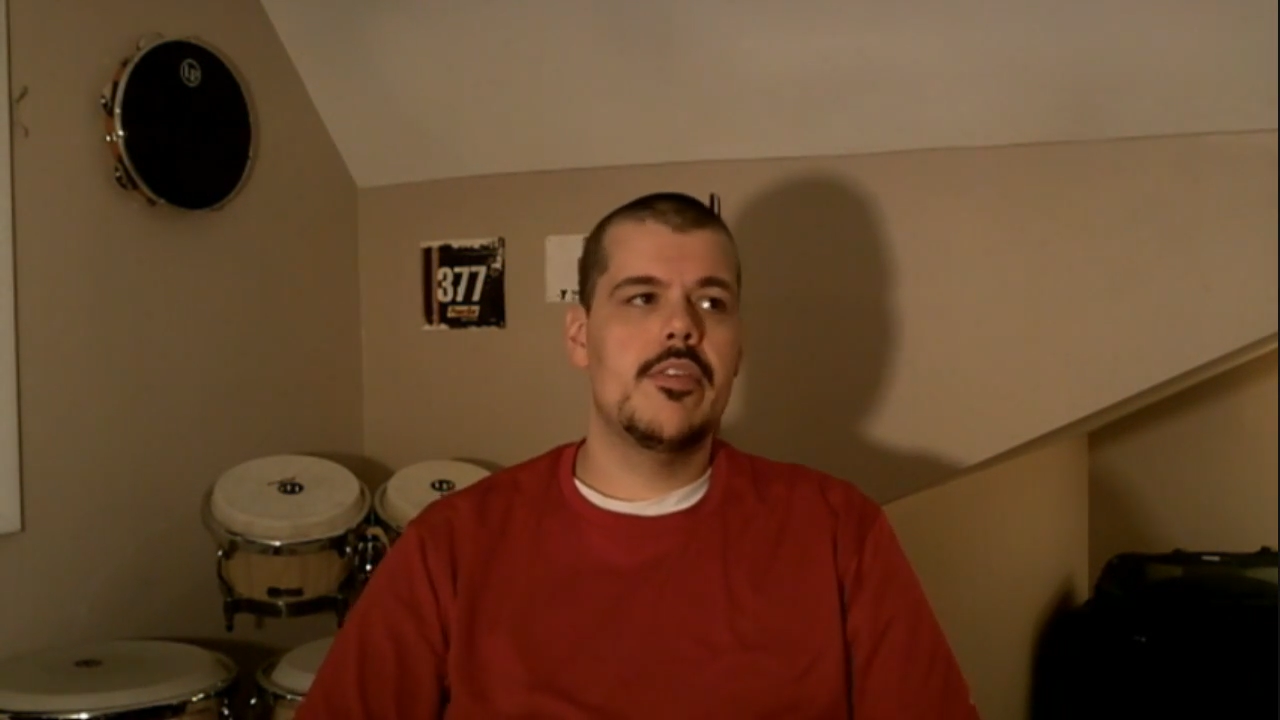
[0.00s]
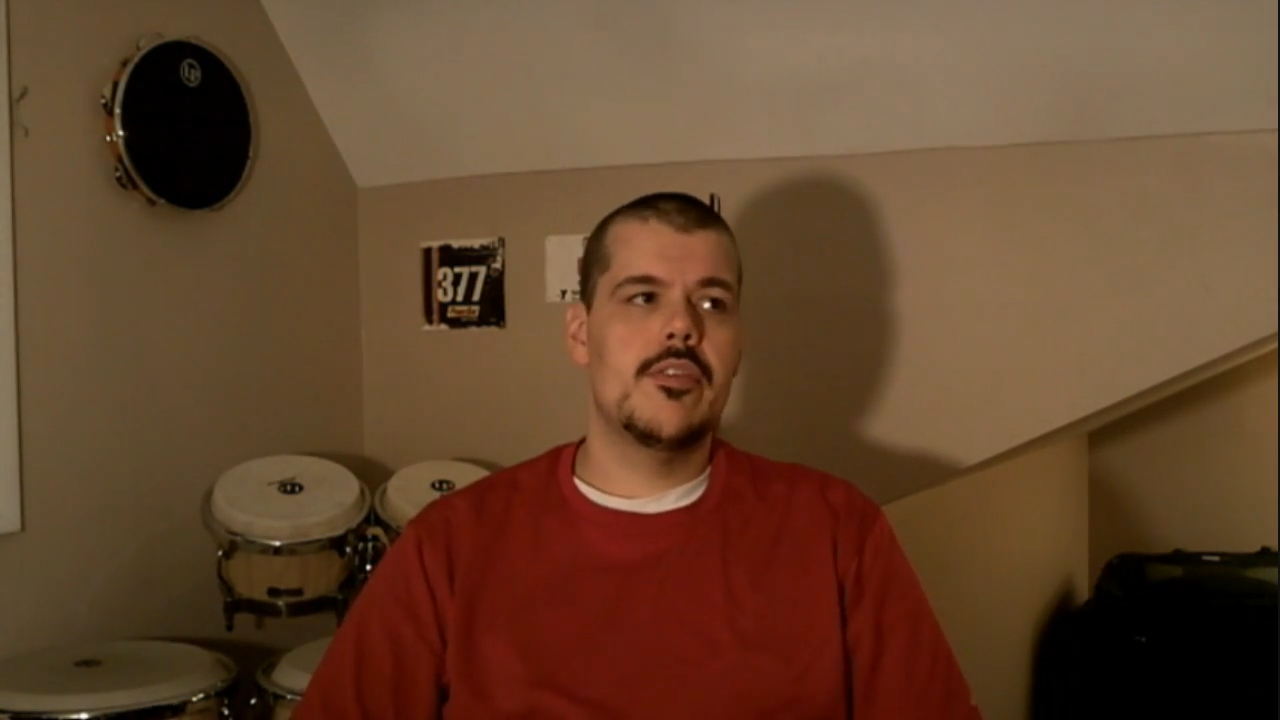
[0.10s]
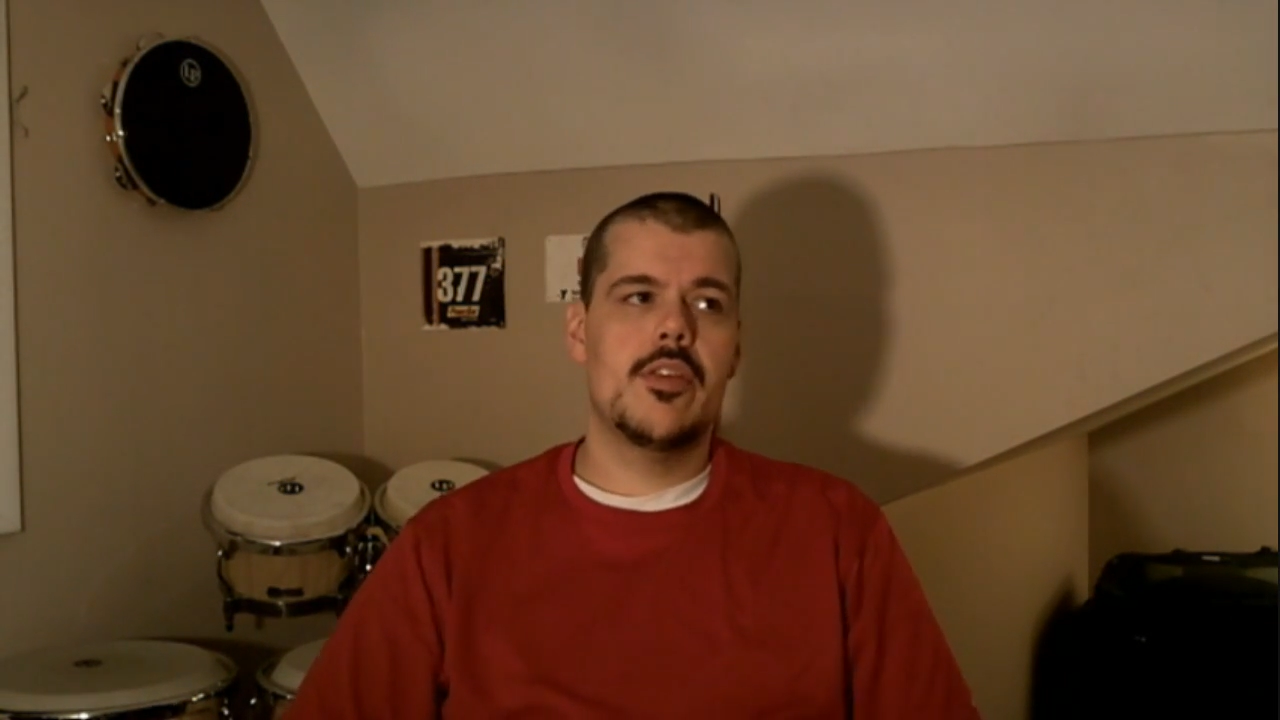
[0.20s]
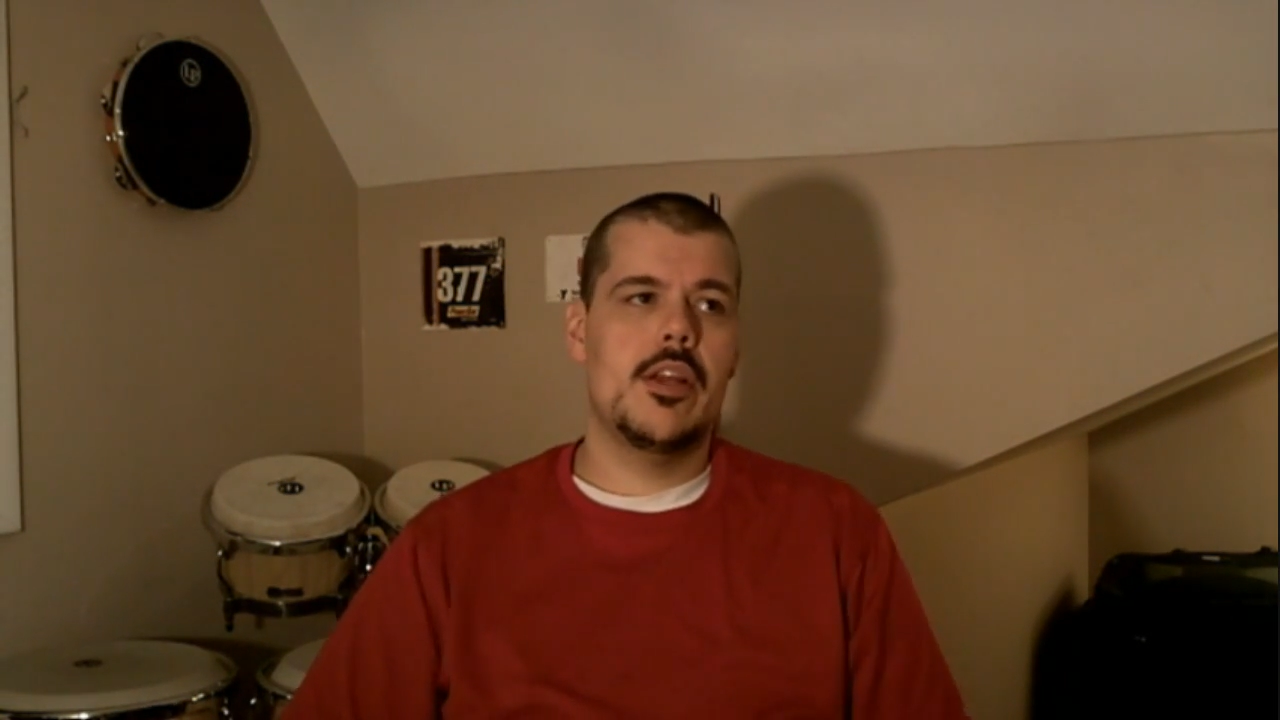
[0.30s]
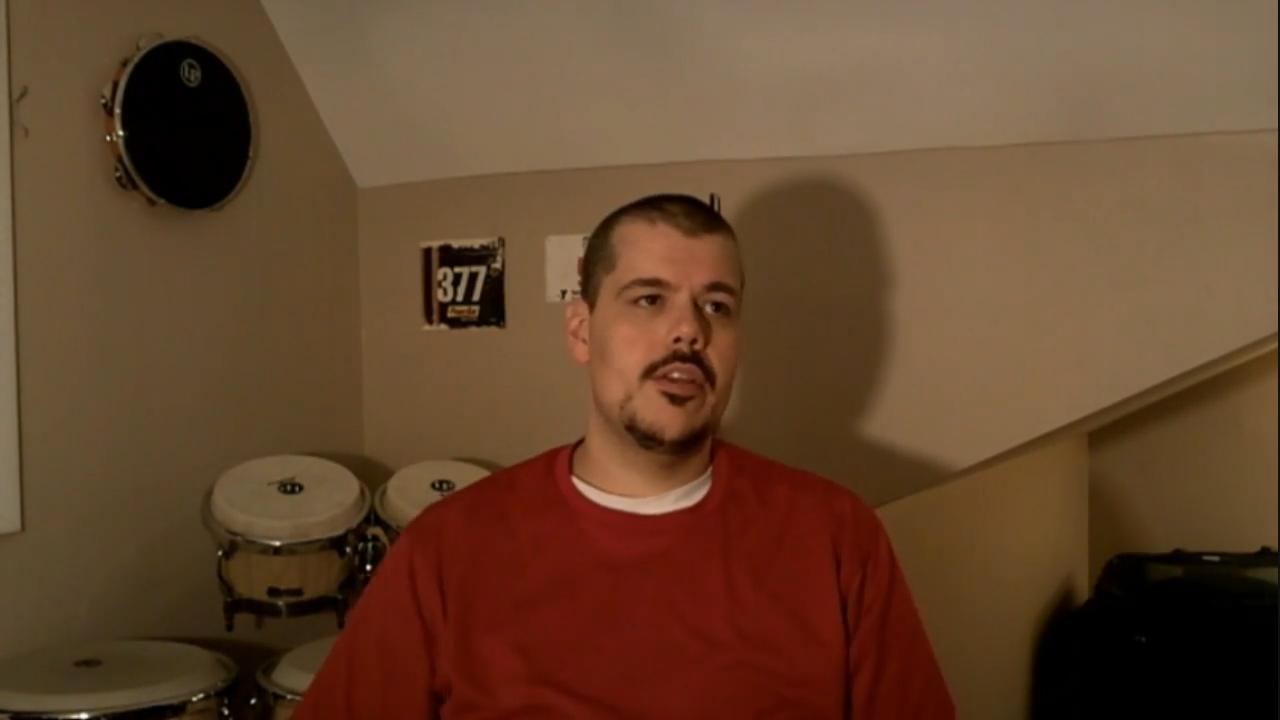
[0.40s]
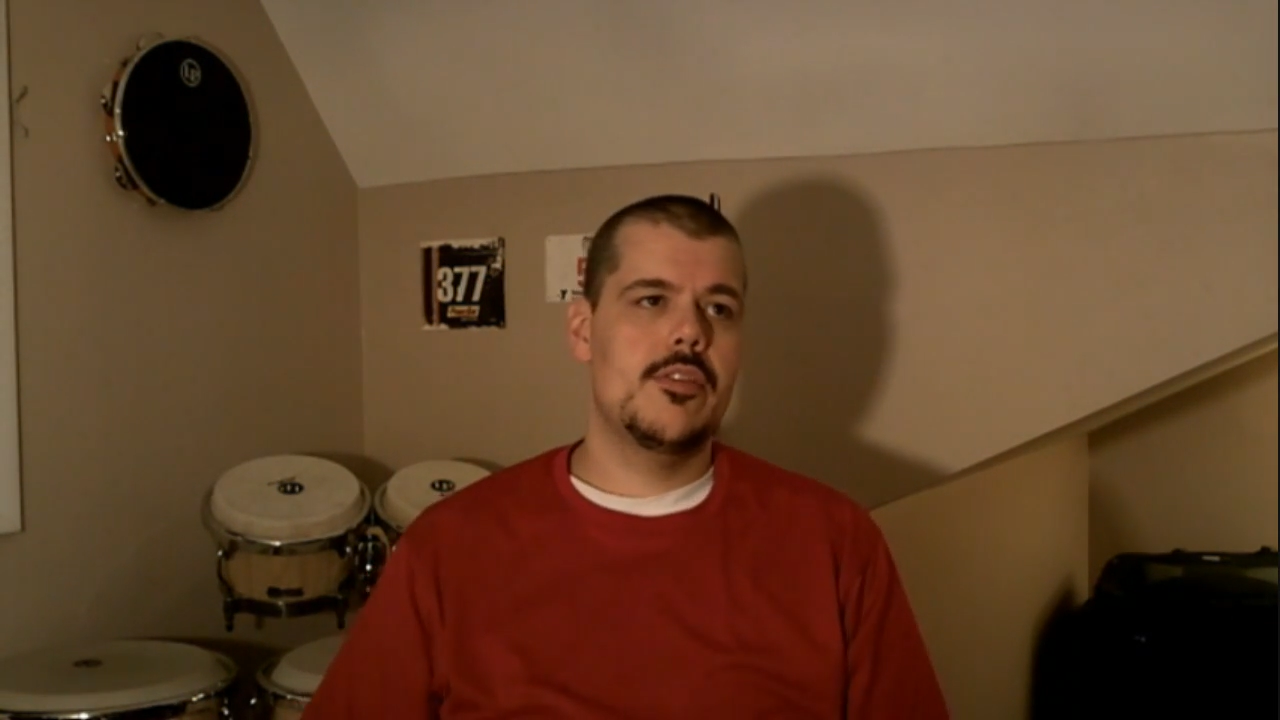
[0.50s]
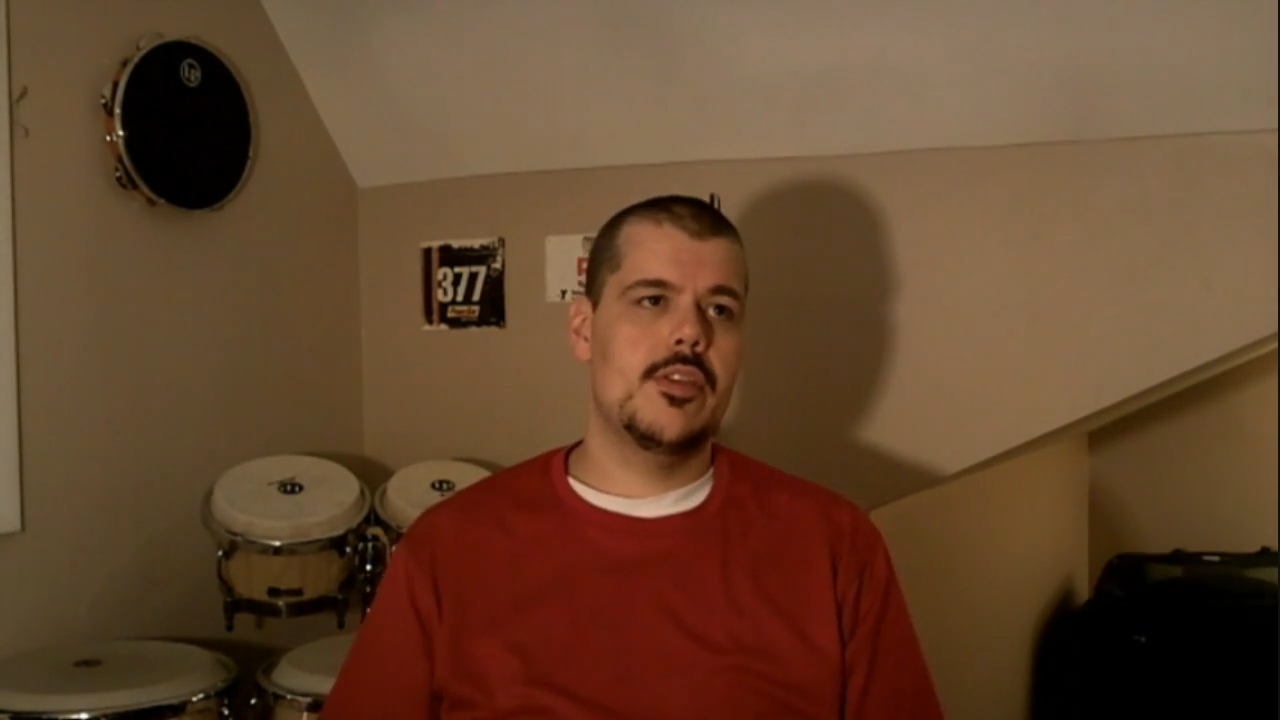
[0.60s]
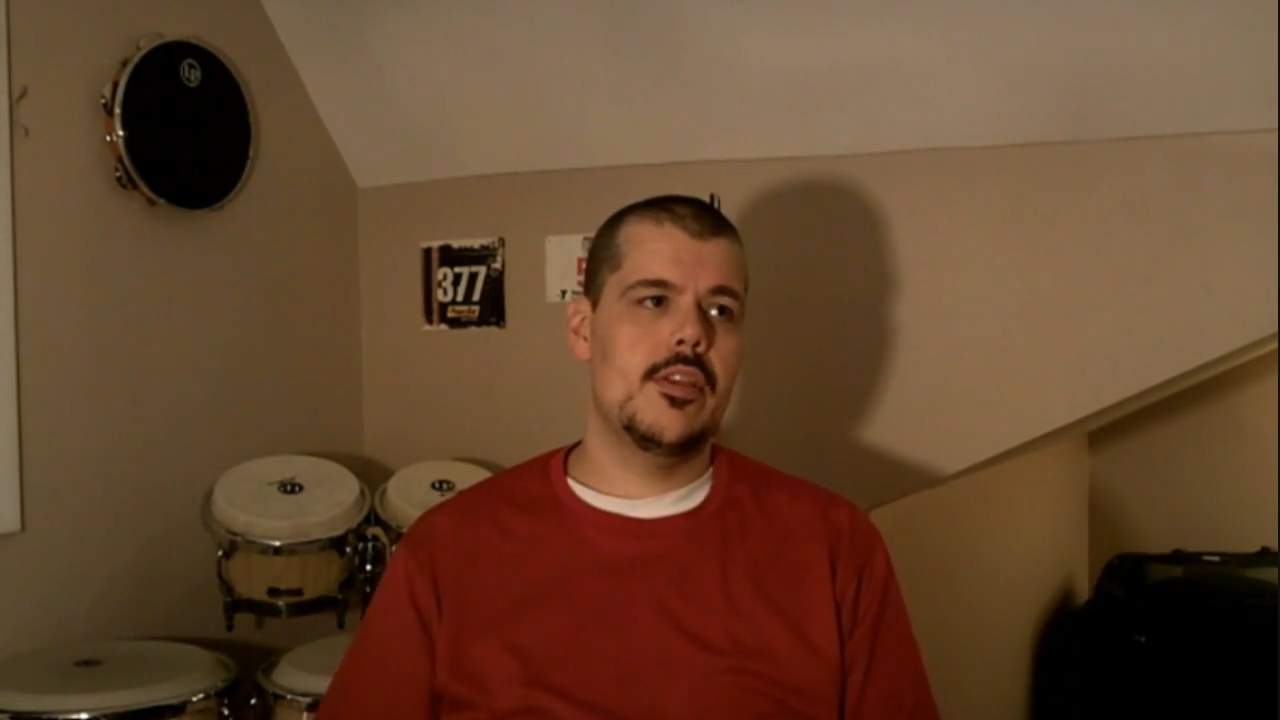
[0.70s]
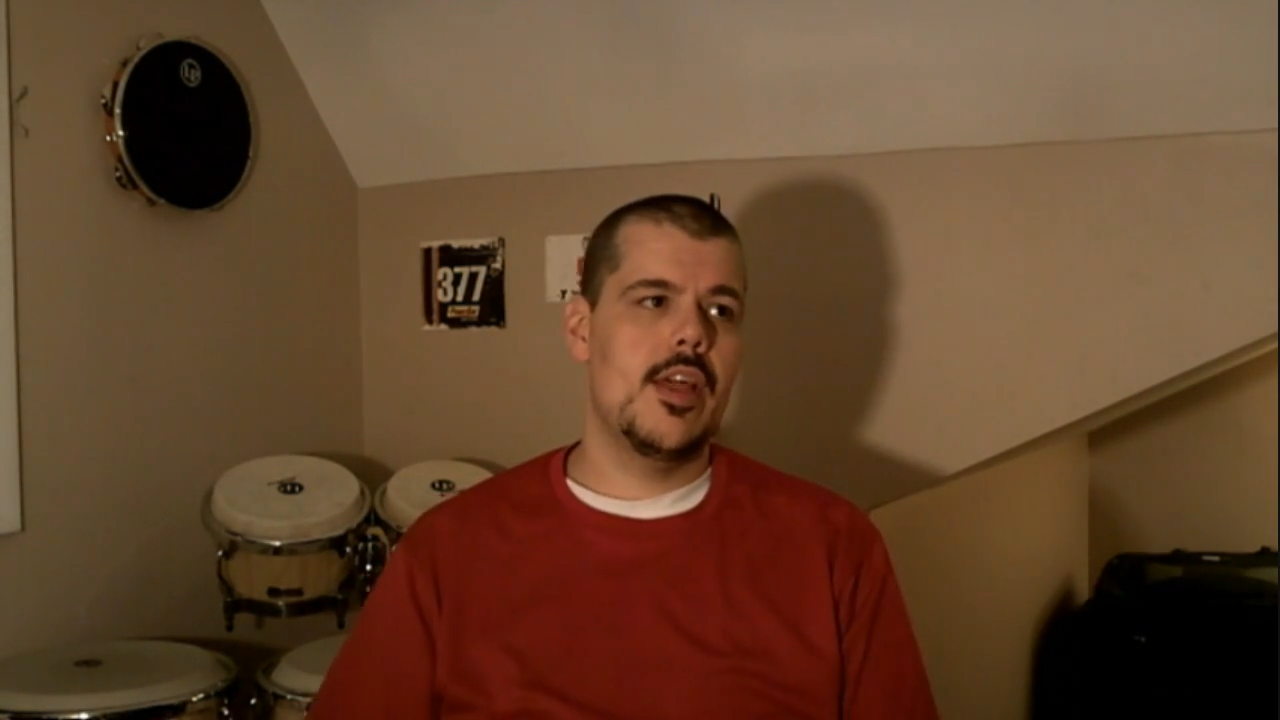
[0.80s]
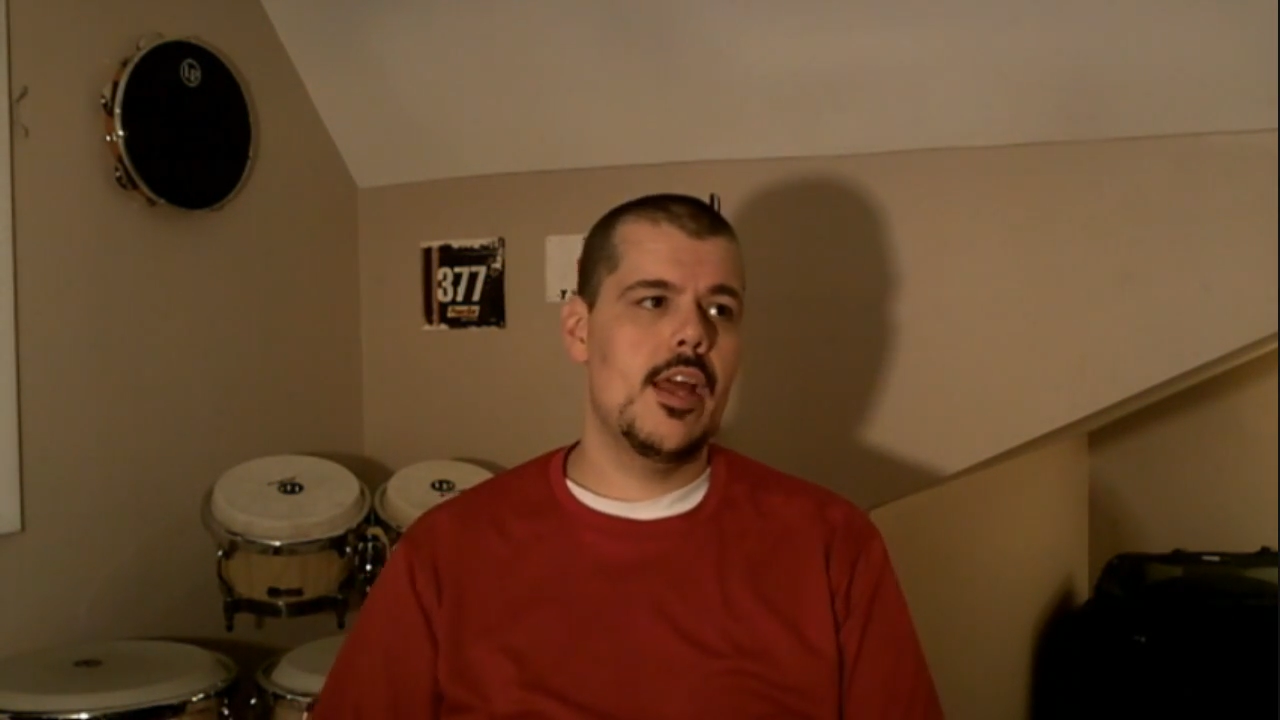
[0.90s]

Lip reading: and so I just said the